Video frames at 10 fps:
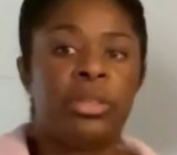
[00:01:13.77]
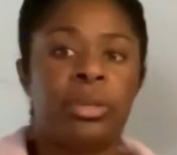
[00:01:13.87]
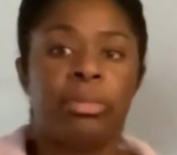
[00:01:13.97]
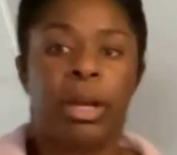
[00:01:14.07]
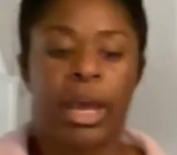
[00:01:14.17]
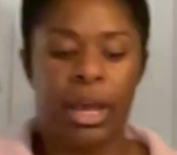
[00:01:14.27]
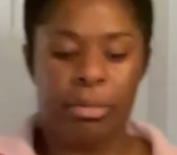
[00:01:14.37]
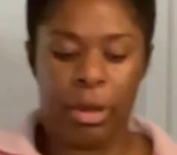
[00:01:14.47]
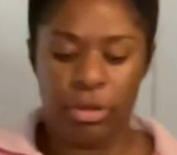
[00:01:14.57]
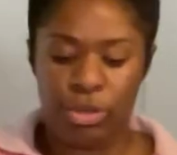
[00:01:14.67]
So I'm going to add
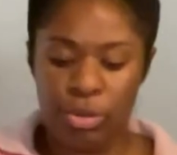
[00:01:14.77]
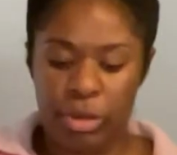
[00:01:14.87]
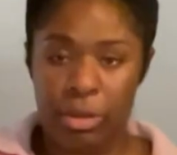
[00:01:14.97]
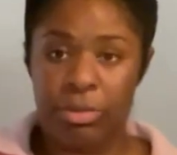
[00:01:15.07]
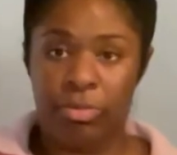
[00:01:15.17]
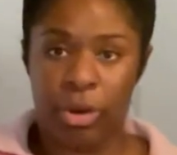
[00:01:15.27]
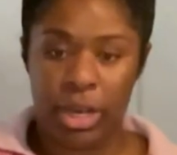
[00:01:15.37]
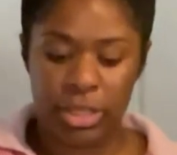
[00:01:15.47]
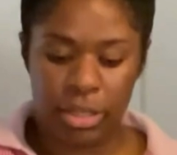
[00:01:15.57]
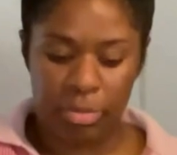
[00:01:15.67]
about 2 cups of
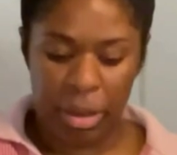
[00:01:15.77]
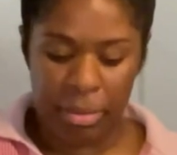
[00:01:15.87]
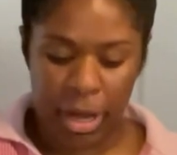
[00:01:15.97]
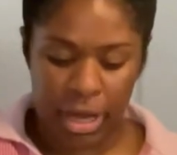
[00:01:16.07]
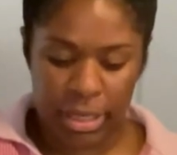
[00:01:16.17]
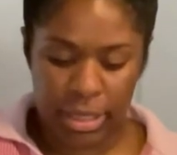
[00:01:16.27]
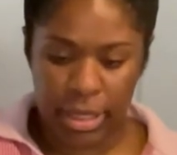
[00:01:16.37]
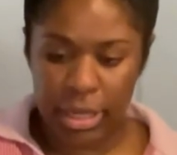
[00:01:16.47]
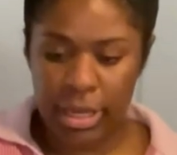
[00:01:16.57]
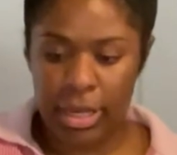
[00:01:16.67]
rice to my pot,
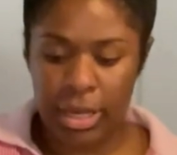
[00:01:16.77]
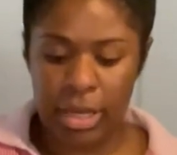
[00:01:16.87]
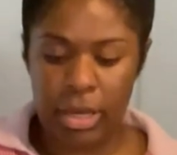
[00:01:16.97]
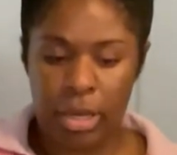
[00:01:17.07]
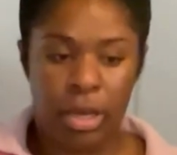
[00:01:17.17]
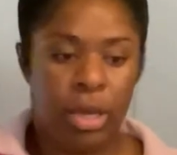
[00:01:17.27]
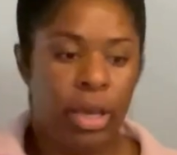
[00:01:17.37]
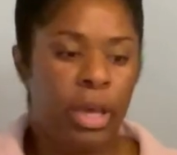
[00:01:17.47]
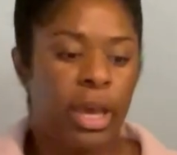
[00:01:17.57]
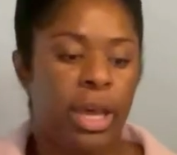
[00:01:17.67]

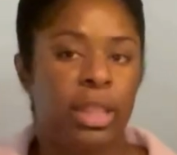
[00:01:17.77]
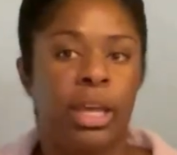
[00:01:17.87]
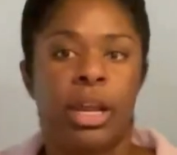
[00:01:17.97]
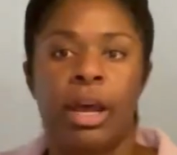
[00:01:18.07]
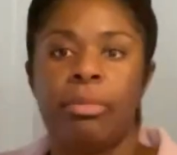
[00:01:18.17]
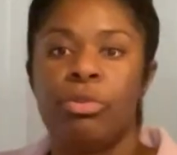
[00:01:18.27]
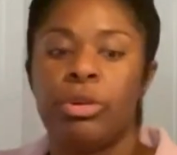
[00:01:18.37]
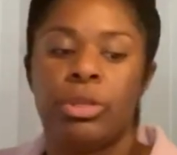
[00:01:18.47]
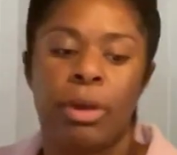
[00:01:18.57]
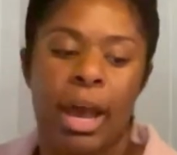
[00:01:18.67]
and then I'm
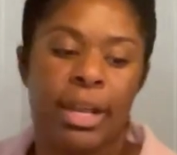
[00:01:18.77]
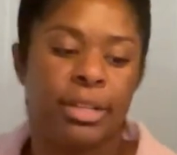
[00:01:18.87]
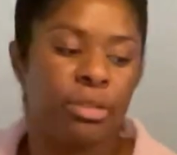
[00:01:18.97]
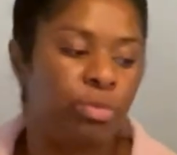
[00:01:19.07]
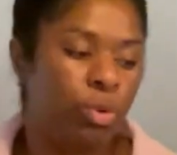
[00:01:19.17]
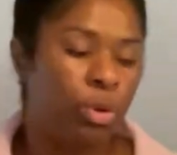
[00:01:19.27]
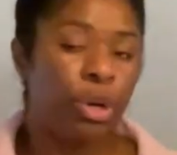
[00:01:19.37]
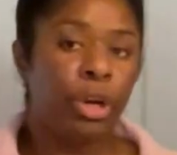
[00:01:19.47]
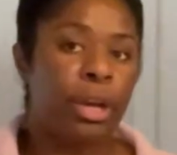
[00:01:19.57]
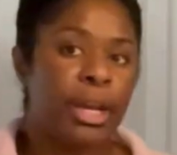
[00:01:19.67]
going to add some
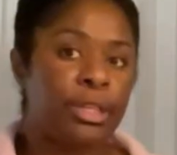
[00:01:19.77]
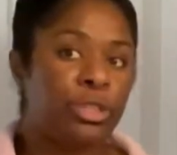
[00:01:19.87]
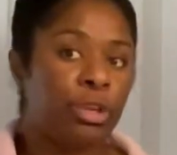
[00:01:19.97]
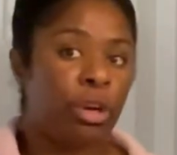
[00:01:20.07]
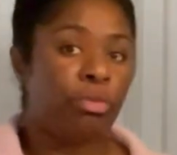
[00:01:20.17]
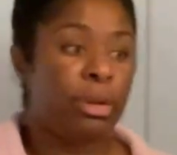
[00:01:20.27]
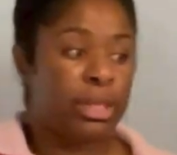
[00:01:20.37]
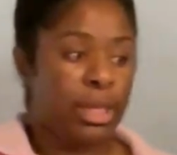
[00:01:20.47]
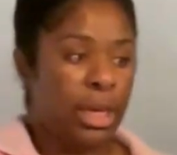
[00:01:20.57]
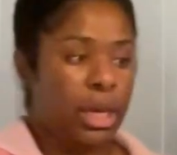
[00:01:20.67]
water and start
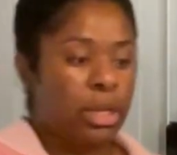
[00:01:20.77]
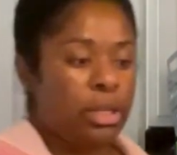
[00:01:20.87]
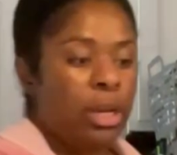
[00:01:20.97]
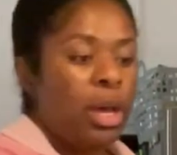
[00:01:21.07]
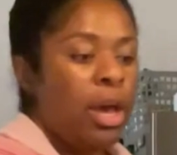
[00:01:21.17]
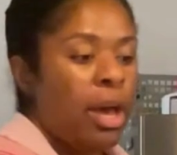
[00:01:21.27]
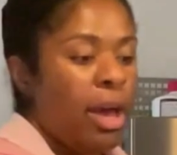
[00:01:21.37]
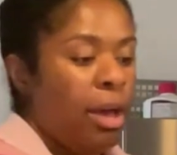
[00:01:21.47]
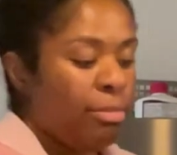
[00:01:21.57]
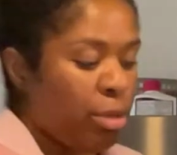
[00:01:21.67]
rinsing it.
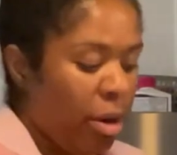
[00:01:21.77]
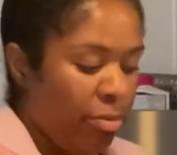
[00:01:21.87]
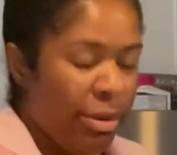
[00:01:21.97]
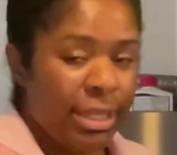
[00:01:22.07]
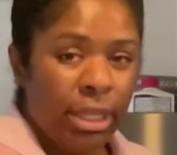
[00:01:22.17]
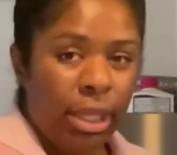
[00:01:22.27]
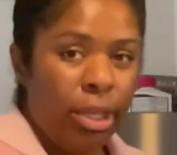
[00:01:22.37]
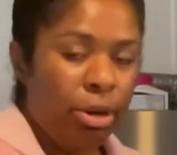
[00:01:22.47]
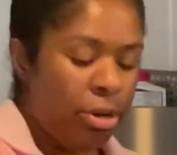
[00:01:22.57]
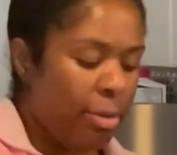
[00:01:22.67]
So I recently
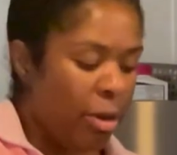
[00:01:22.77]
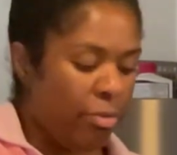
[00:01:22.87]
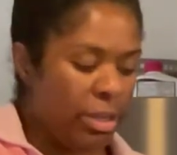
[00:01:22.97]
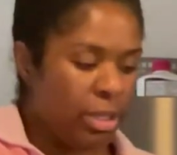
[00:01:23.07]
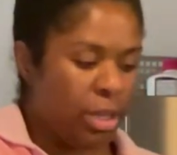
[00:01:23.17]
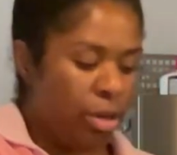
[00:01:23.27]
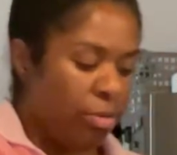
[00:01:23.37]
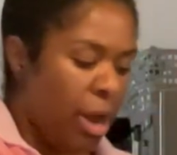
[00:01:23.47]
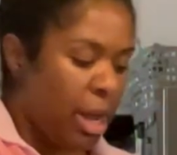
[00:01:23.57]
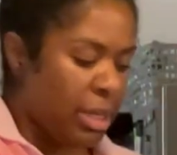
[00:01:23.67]
learned about rinsing your
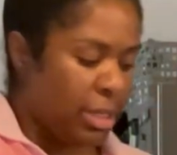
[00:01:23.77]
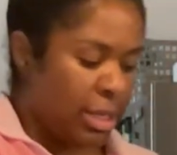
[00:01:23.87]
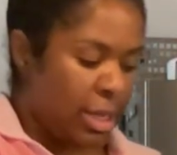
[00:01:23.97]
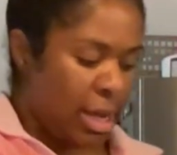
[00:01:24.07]
rice.